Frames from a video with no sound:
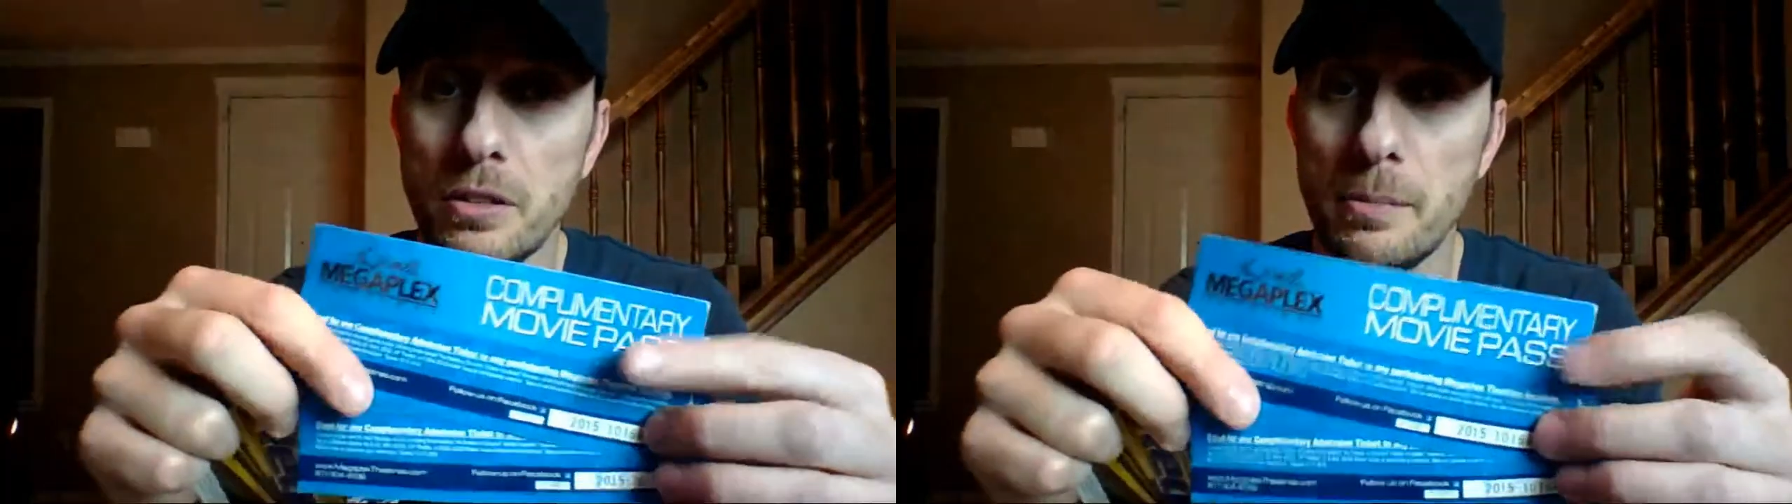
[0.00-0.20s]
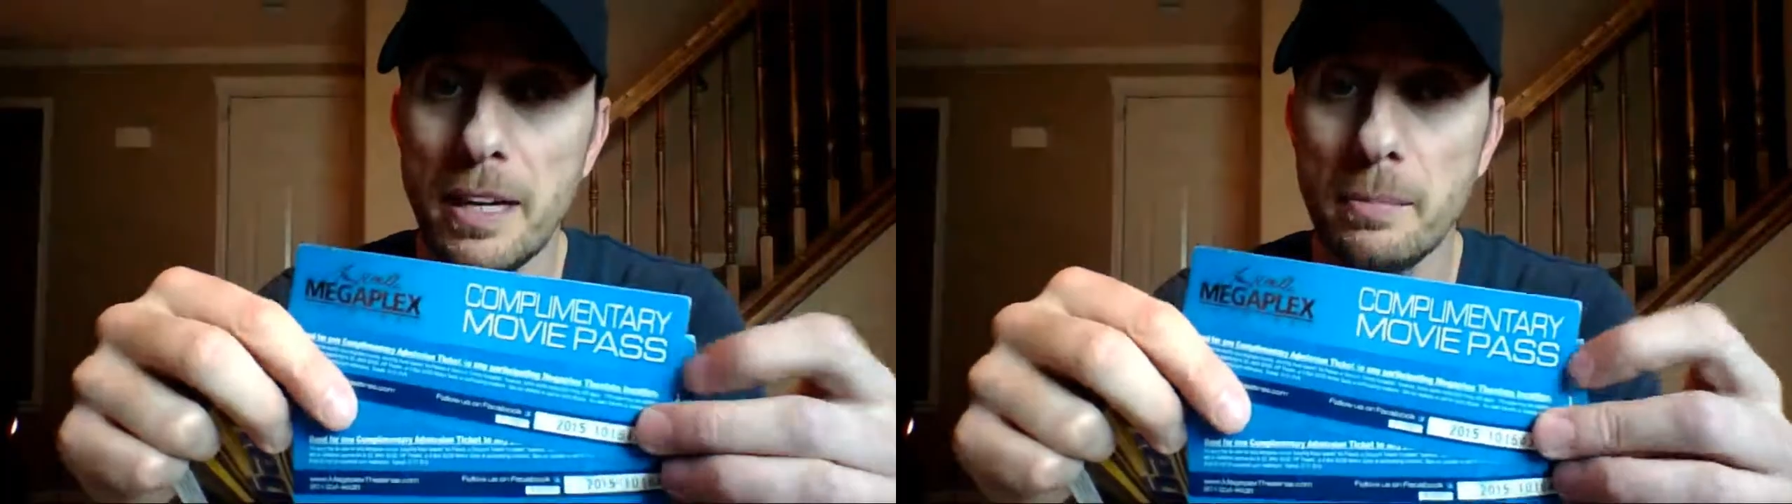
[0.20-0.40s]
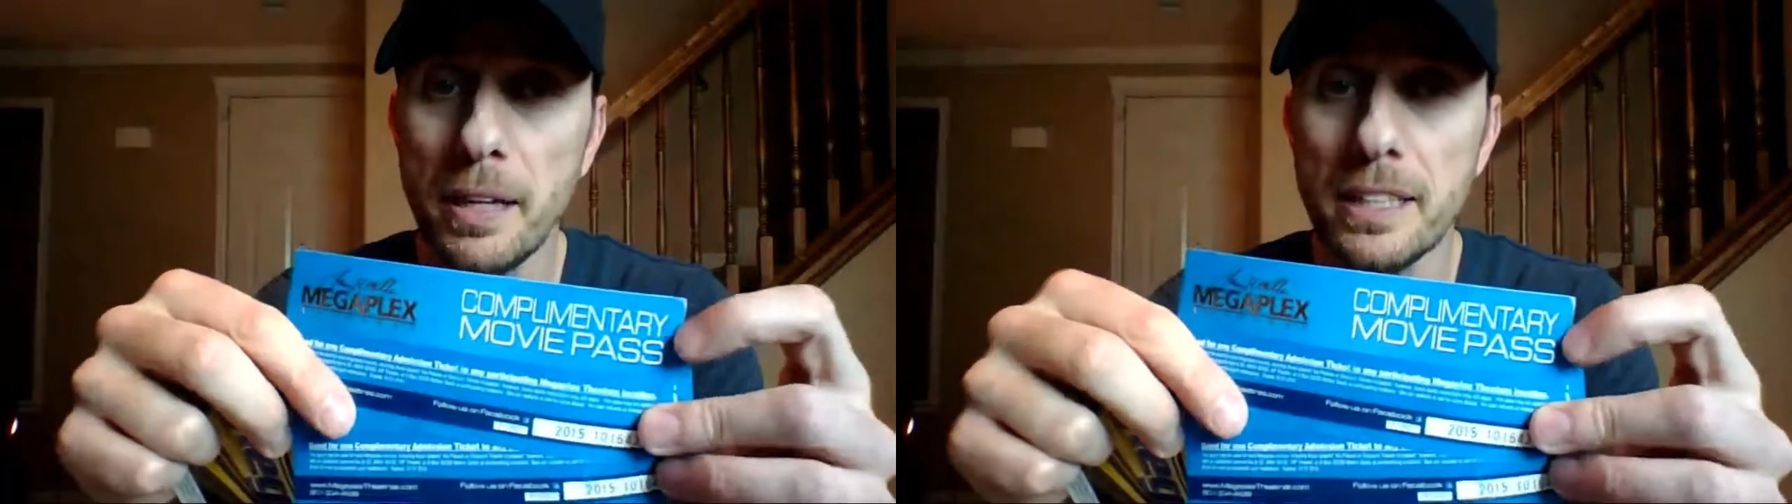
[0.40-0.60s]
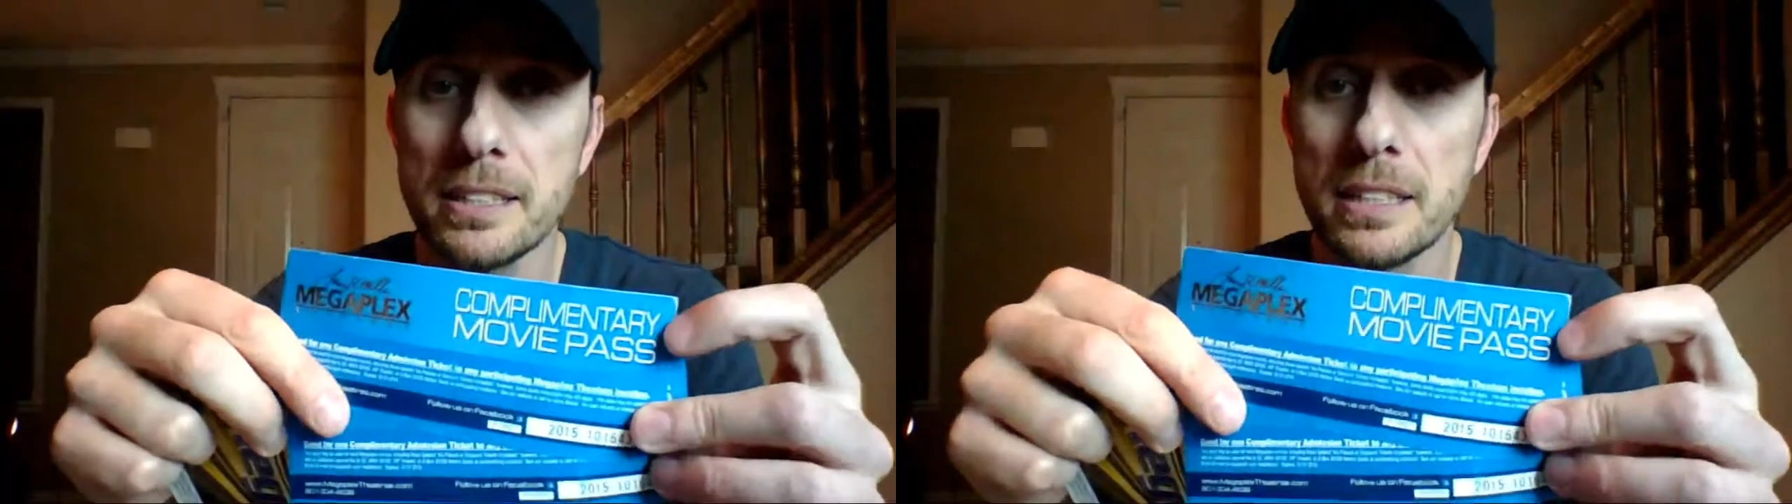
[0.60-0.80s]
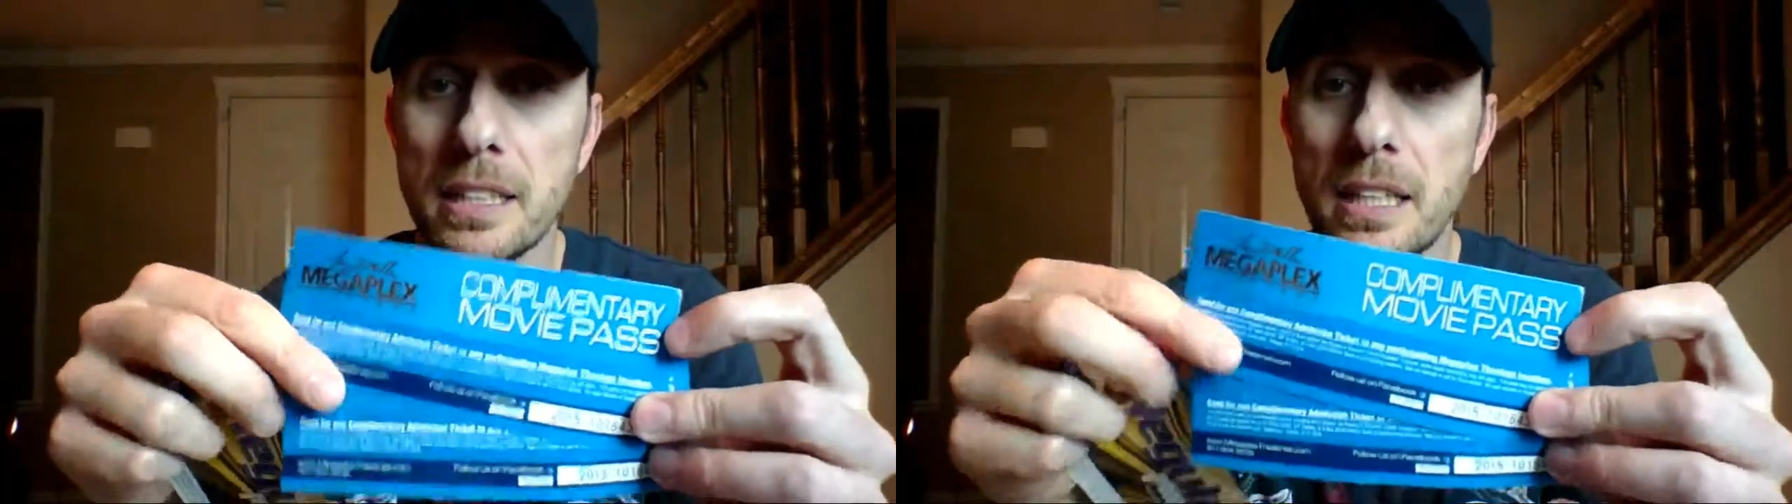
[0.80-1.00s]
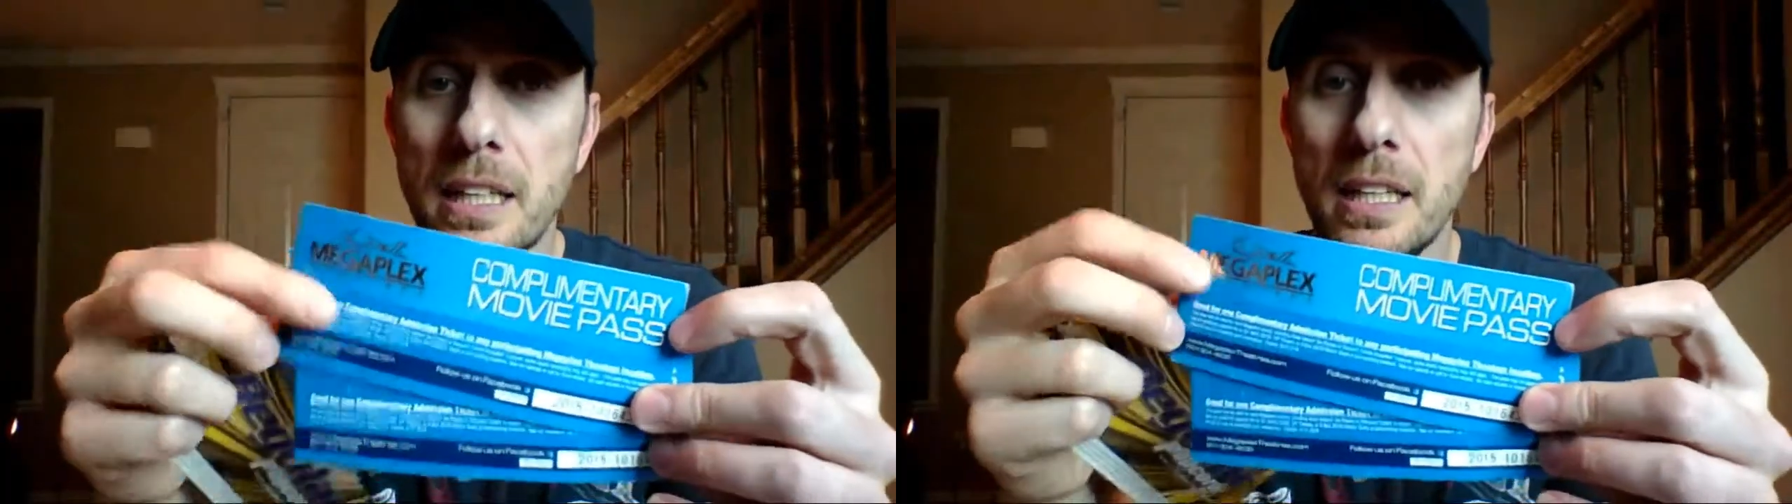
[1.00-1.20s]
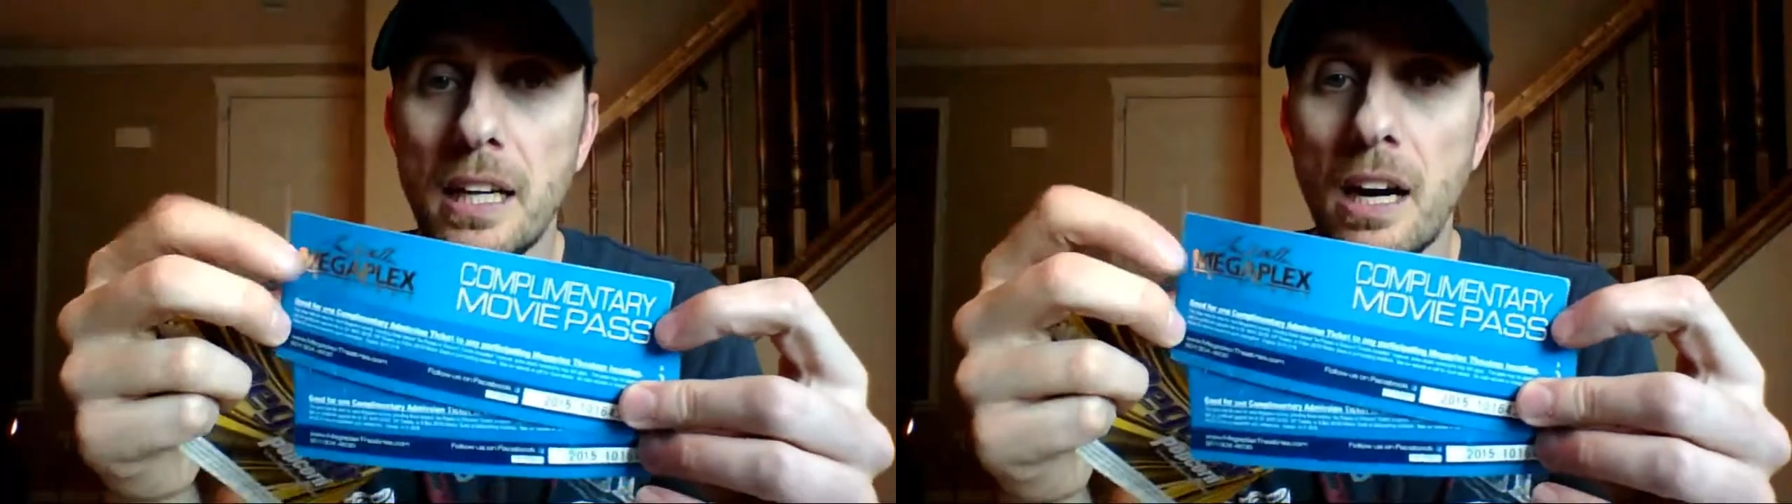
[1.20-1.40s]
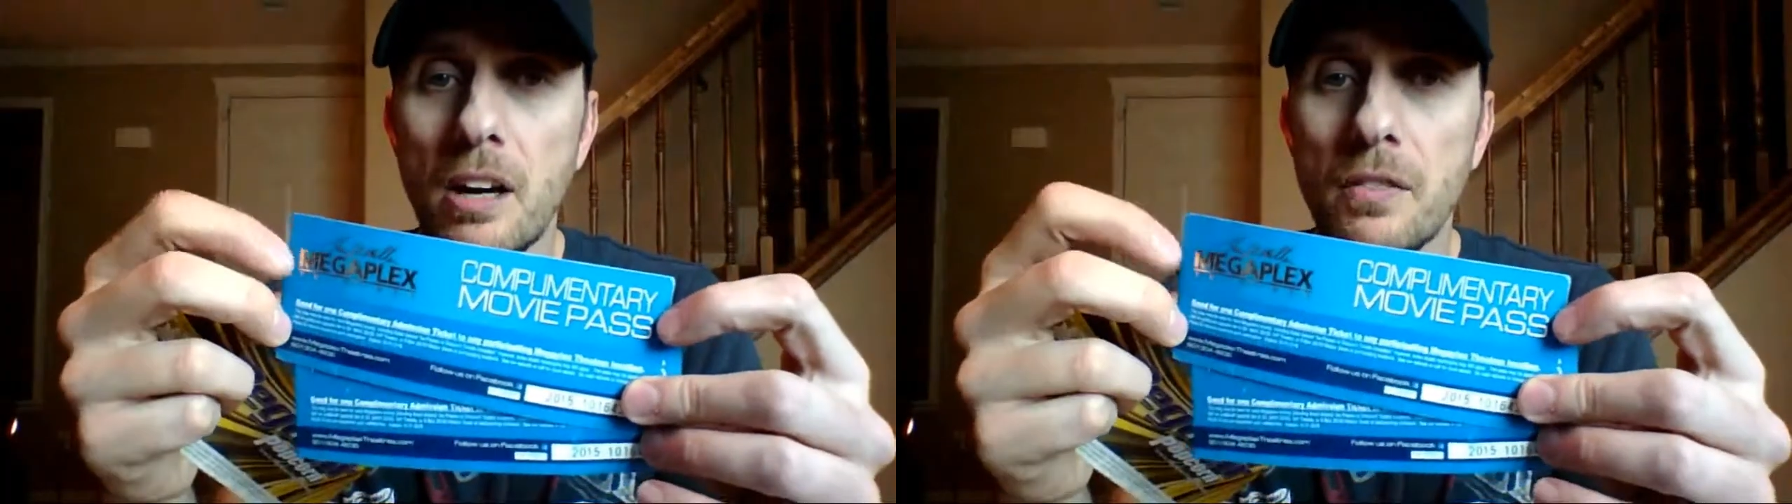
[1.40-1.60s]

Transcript: Megaplex. I don't know if you